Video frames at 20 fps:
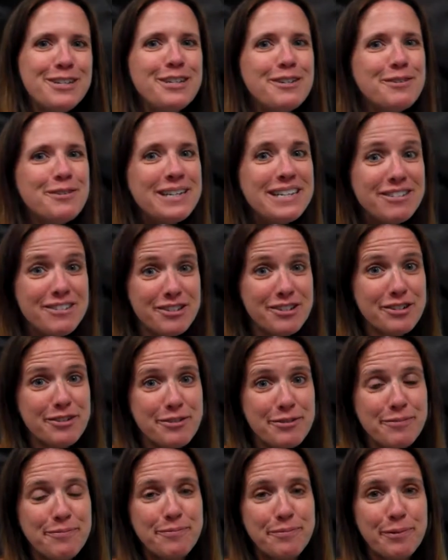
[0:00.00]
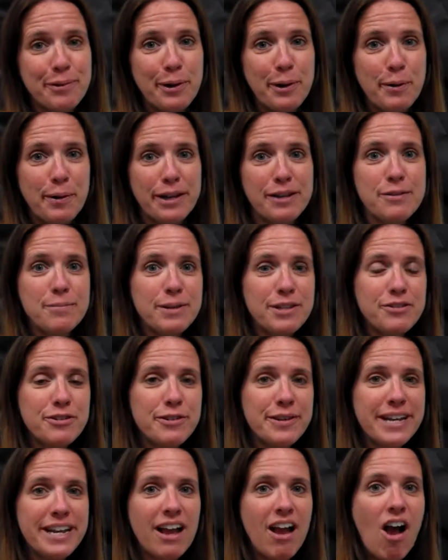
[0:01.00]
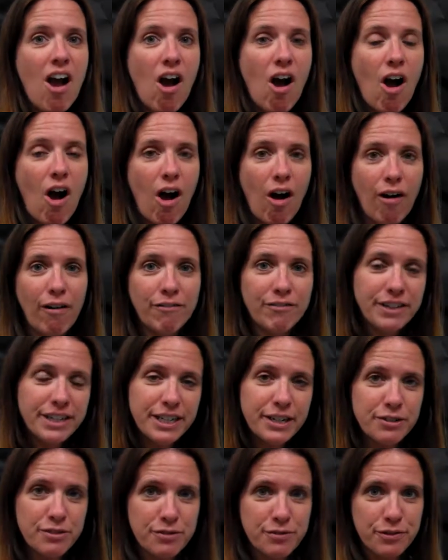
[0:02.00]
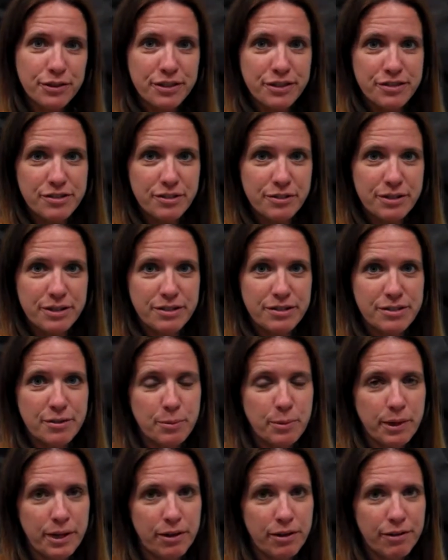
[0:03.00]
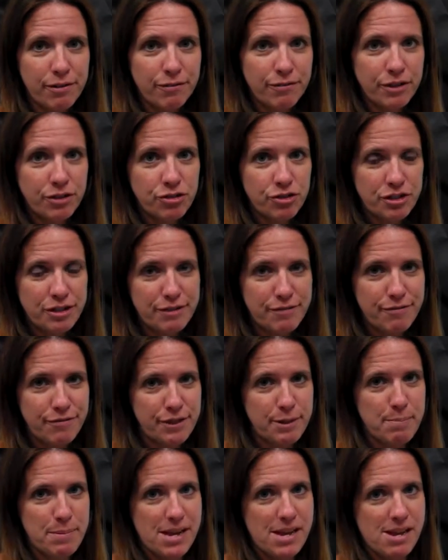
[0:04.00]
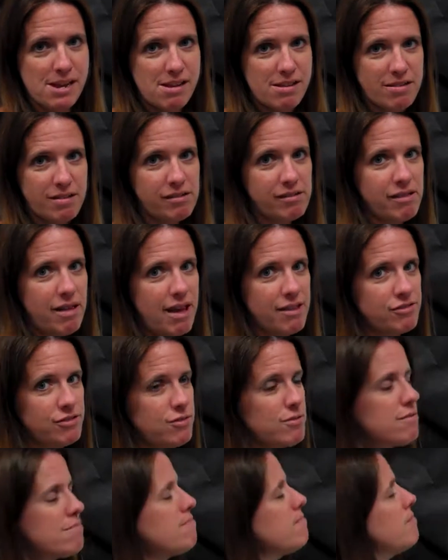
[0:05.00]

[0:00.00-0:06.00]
Unit 2. We're going to be doing all videos for this unit, so we are officially flipping the classroom.